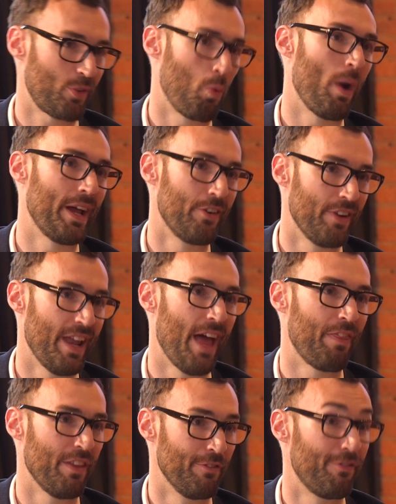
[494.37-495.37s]
a wider
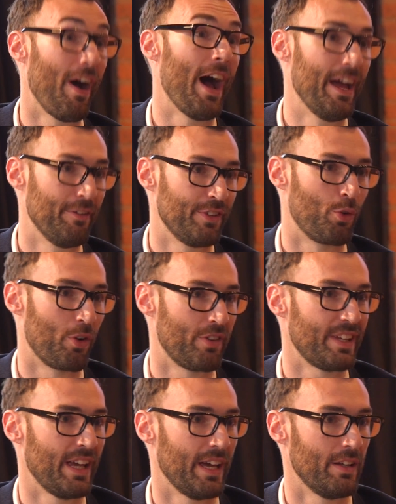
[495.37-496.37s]
net than 5 in order to
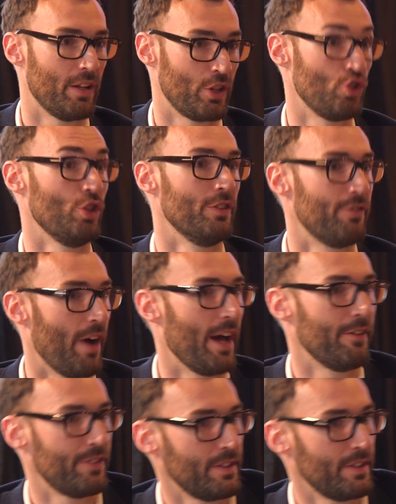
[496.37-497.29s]
get a good 5.